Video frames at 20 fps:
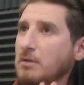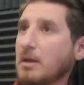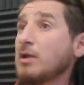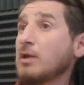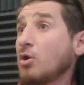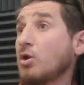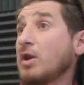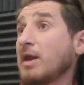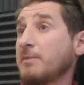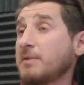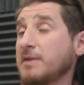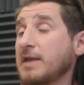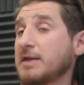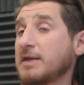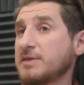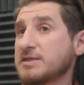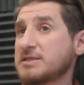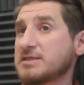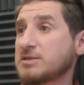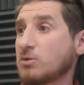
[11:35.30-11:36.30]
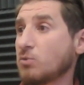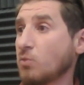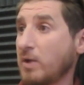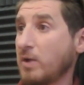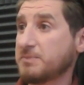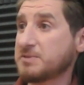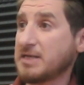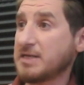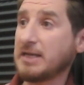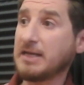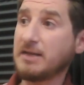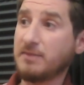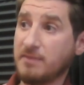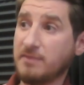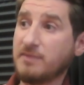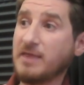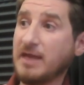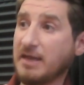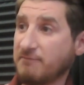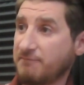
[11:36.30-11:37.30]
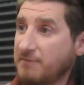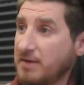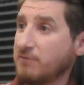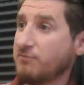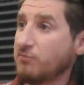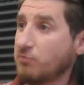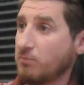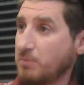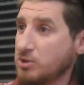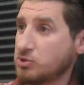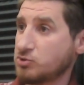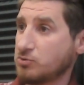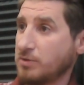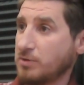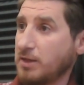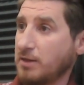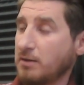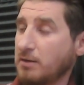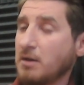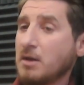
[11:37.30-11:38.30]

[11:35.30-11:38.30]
Law library, this is our website, and they can find information there.